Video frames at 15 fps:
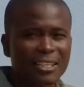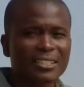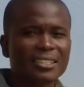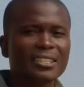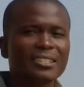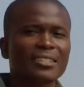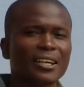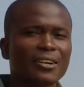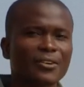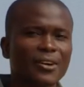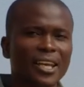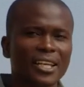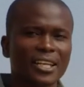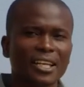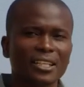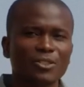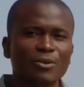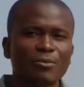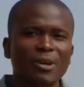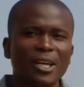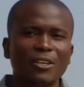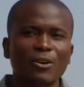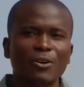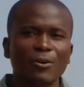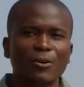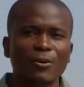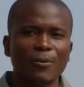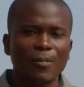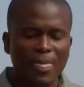this is the grain, as you may know.